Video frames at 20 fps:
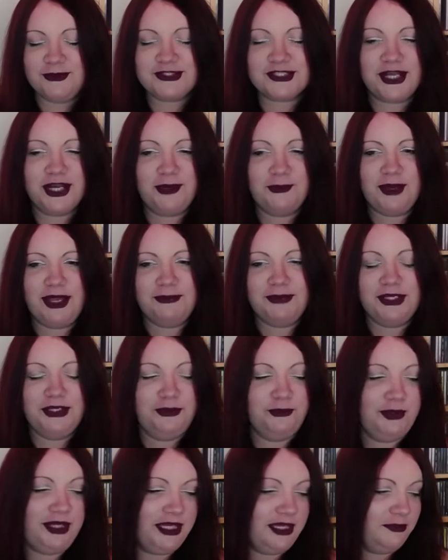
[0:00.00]
was going to wear my
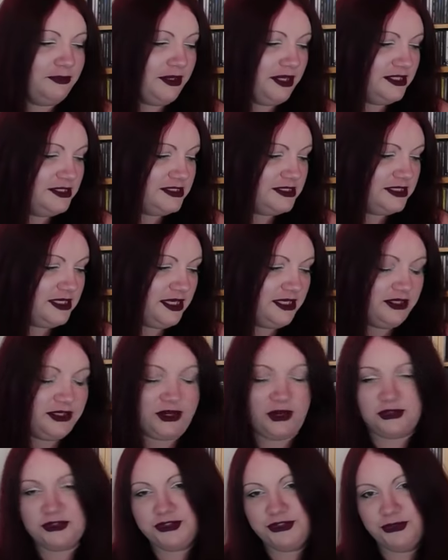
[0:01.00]
new wig, but I
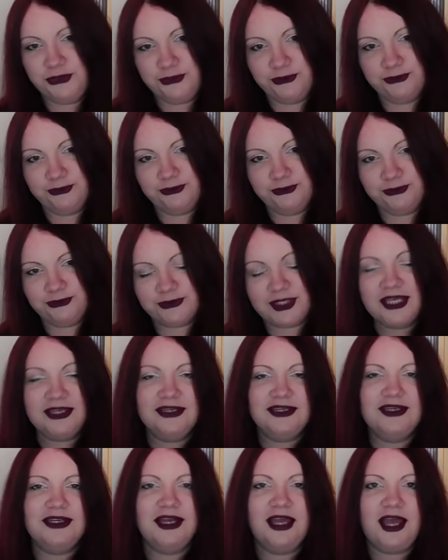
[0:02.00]
decided not
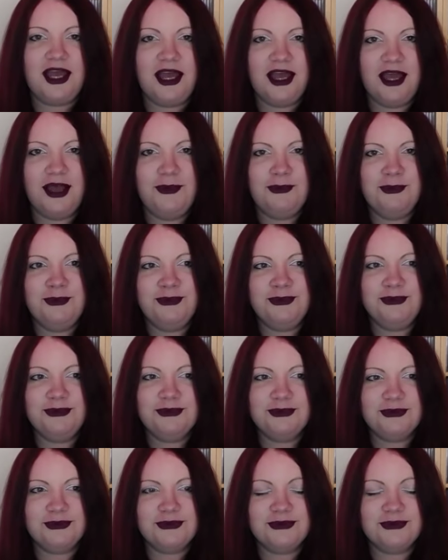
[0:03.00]
to.